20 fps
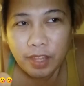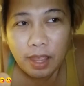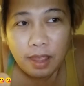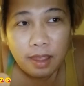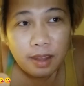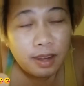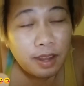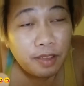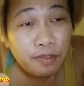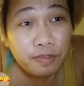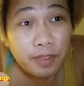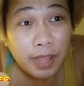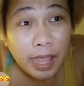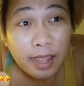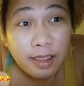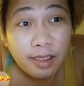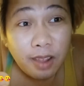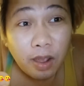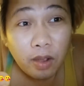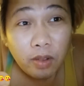And if
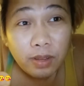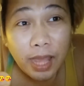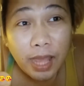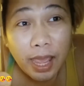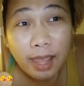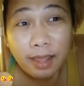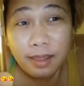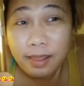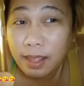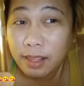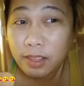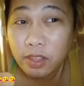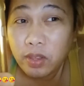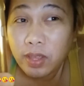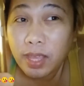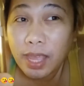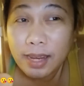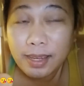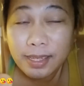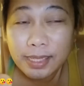they don't like, then
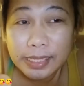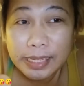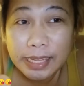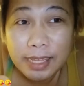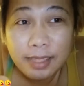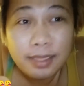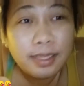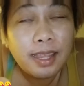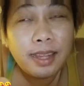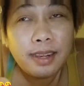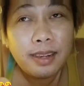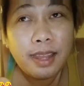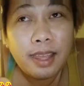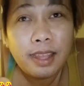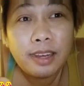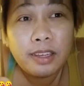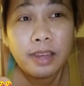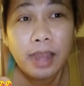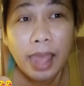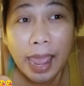you can delete and
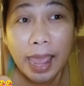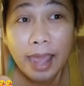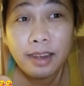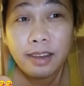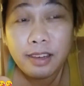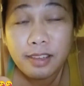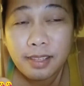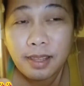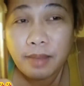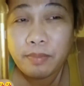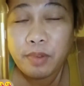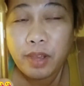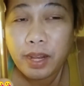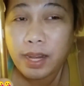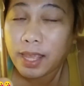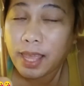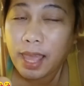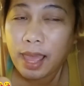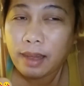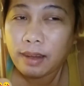then add
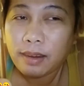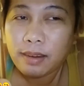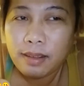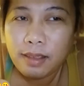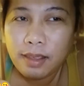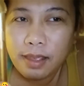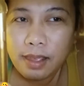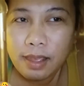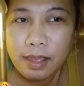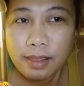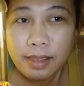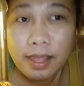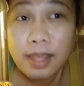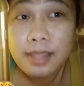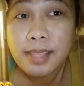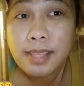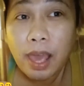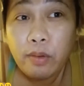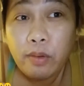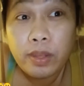someone again.
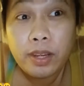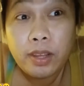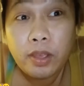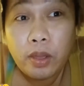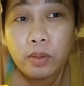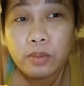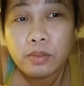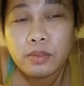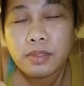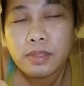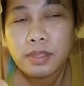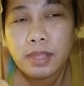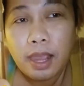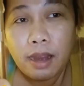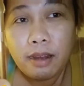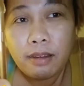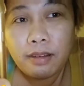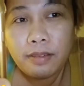That's how it goes there.